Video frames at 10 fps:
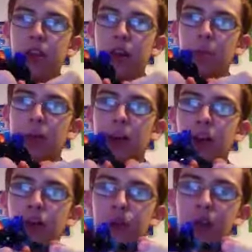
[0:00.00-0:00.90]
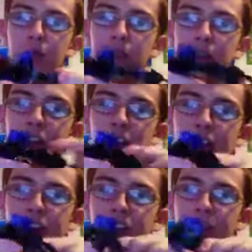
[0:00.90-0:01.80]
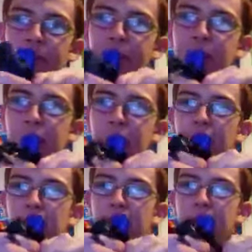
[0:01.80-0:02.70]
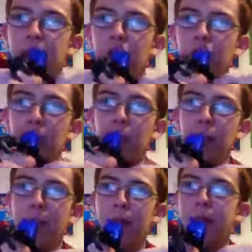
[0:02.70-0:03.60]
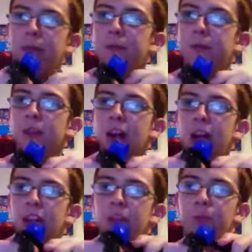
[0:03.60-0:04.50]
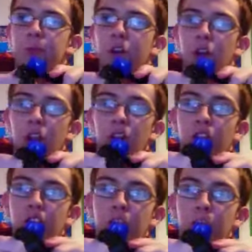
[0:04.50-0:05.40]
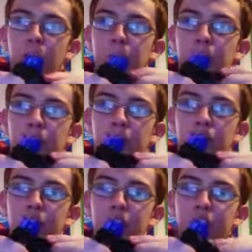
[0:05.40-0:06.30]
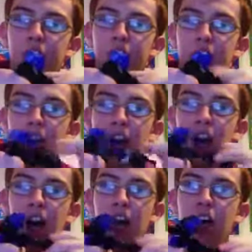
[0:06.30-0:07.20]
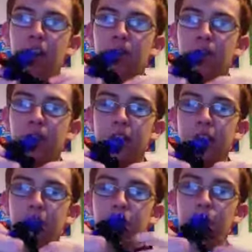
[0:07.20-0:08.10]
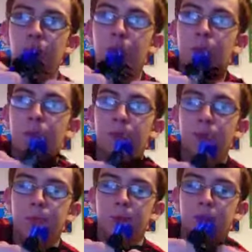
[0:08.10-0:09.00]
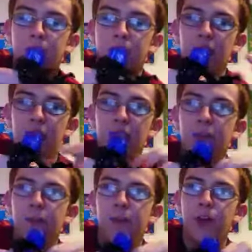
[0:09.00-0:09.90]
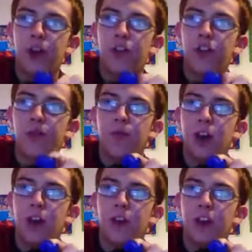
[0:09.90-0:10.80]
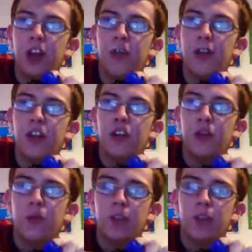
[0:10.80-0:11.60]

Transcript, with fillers: the PX-41 Collector. His main weaponry are his claws and his main strengths are he can absorb uh, the life force of his enemies